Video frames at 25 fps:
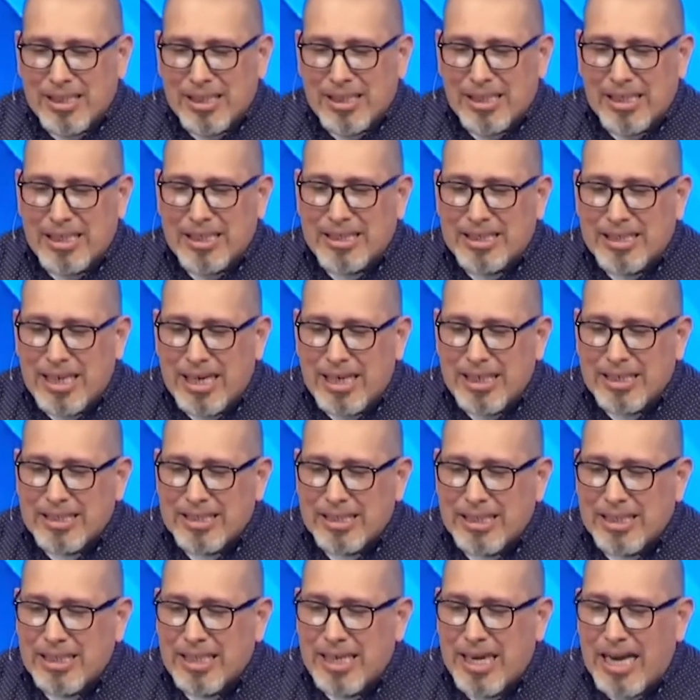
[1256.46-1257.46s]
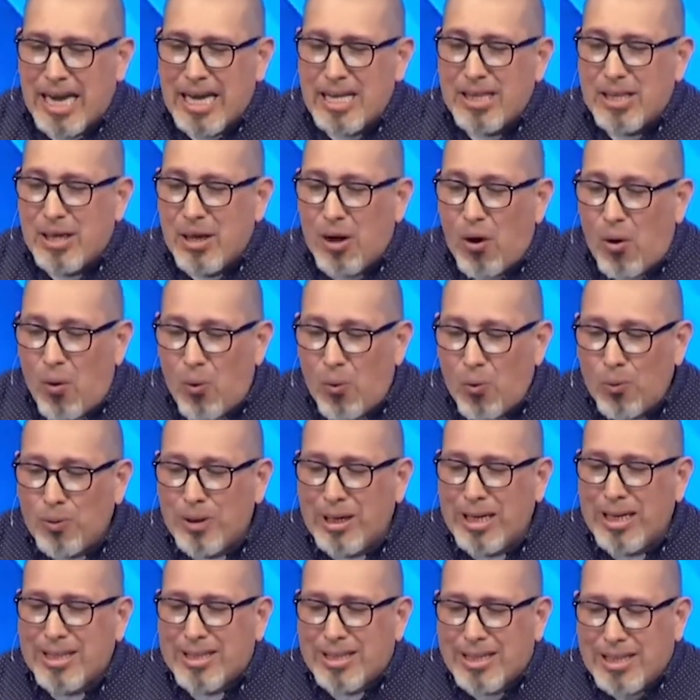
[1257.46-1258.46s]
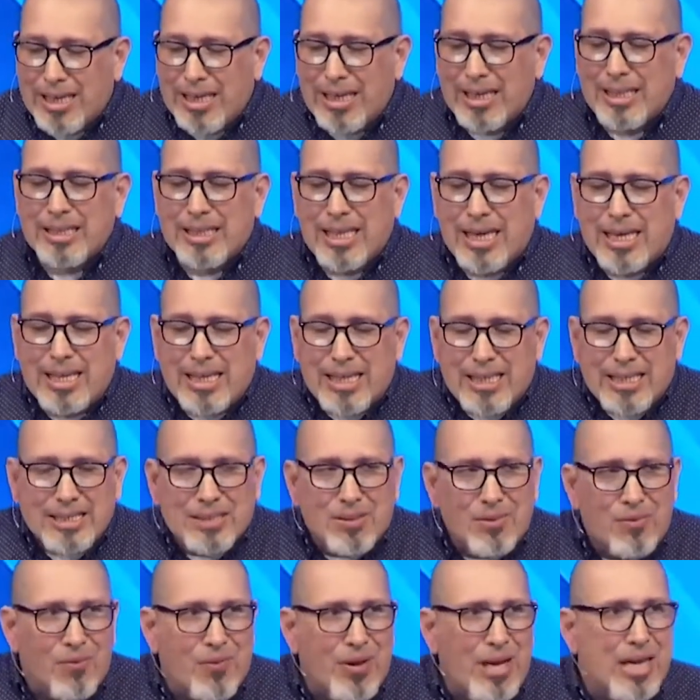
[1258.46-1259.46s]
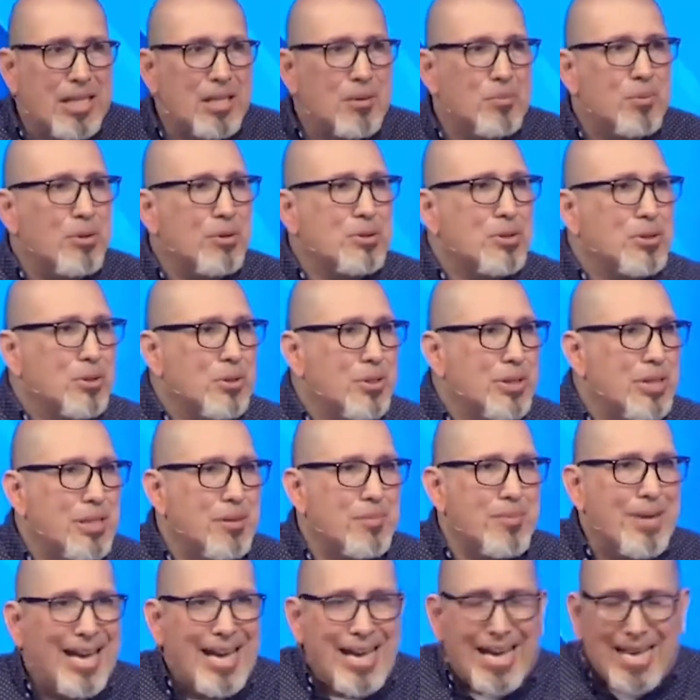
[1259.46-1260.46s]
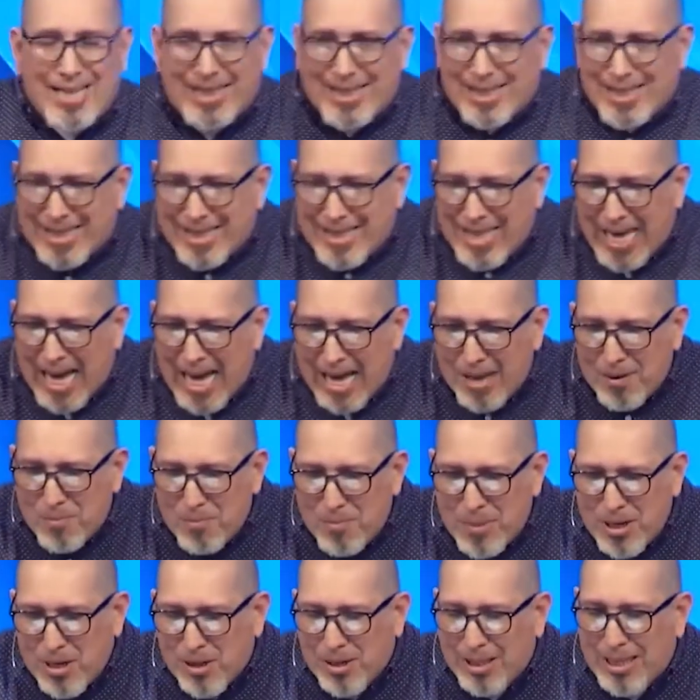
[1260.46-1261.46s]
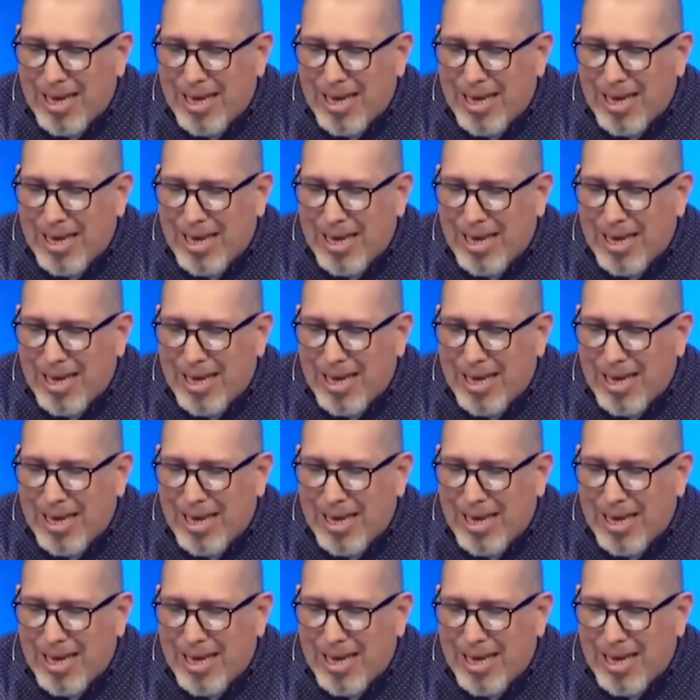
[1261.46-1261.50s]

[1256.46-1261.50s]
he takes it, and the only thing that is available to them at that meal,